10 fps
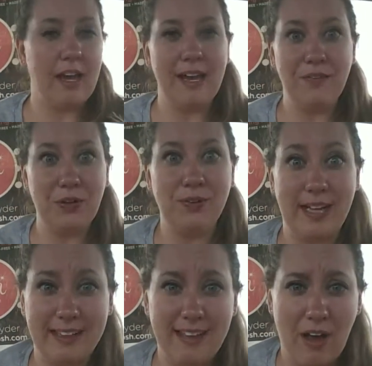If you
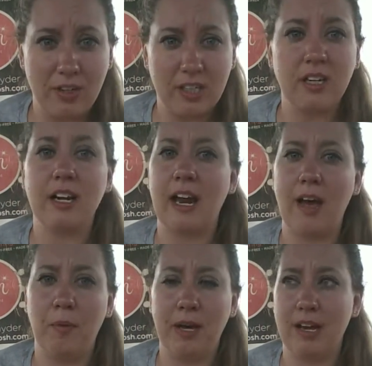like lavender, and
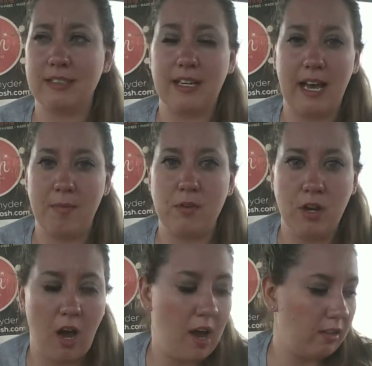I'll be honest, I am
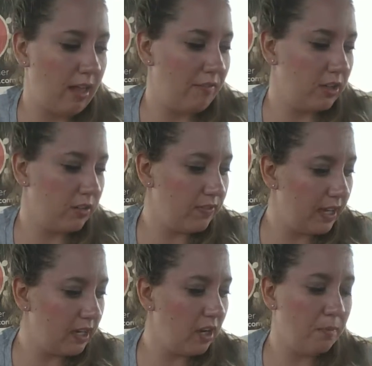not a lavender
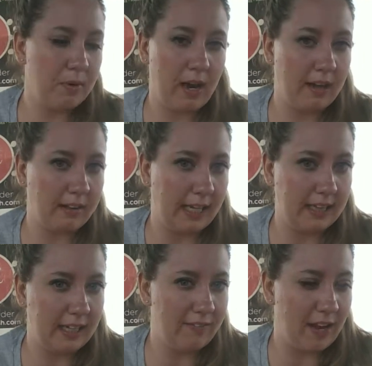fan, but I like
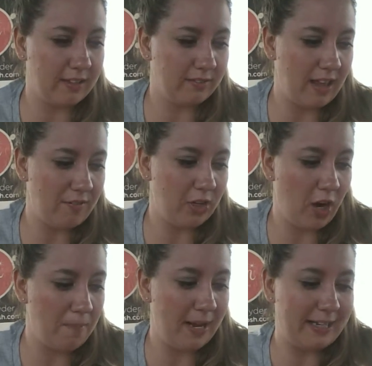the effect of lavender
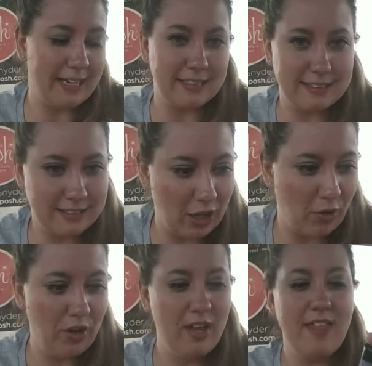on my kids. So
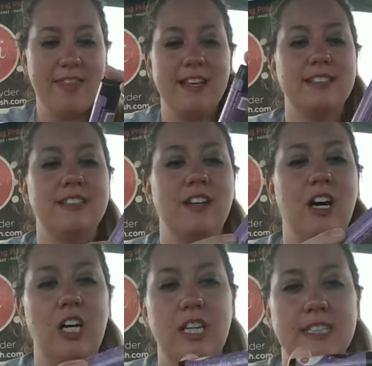this is
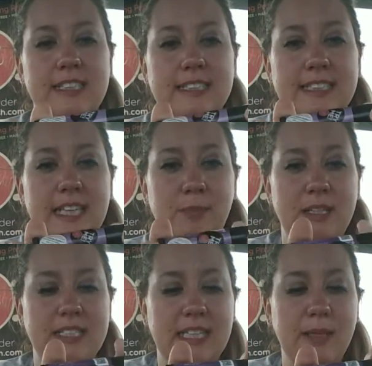called the Sleepy
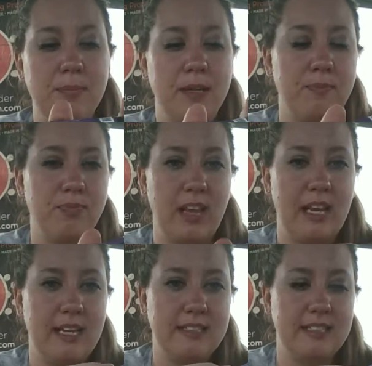Sleep.
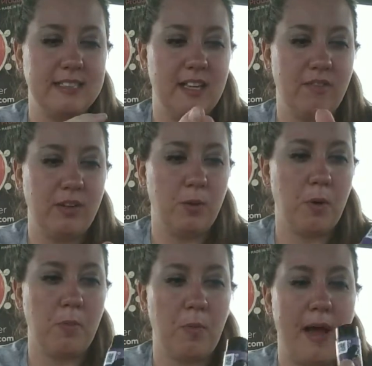It's in this lovely little
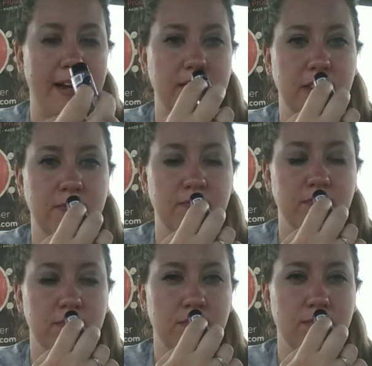purple packaging.
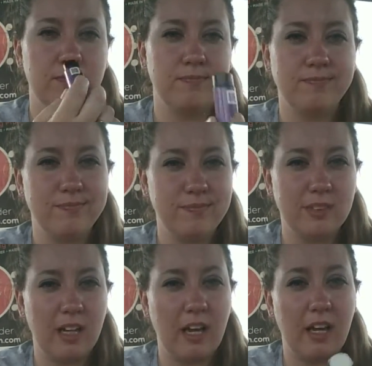
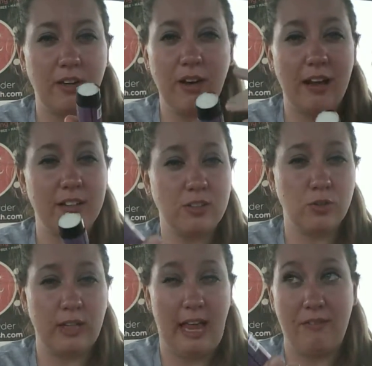You have to
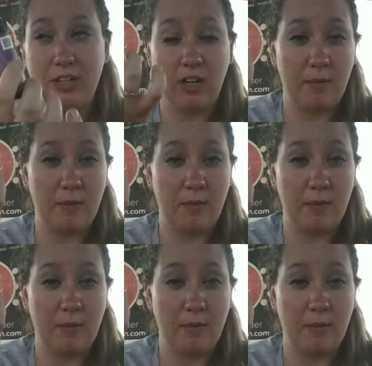enjoy lavender.